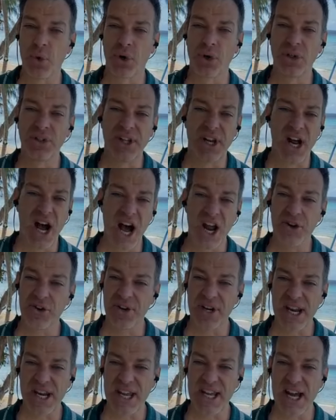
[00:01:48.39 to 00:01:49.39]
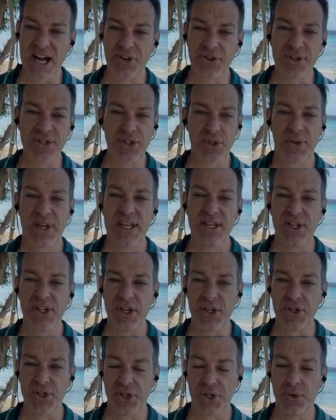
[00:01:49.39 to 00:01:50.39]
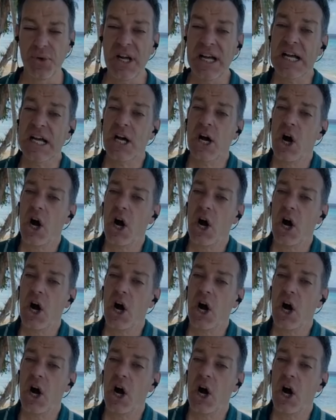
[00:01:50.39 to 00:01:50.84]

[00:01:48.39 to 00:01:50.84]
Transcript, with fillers: world in 180 countries, so easy to do.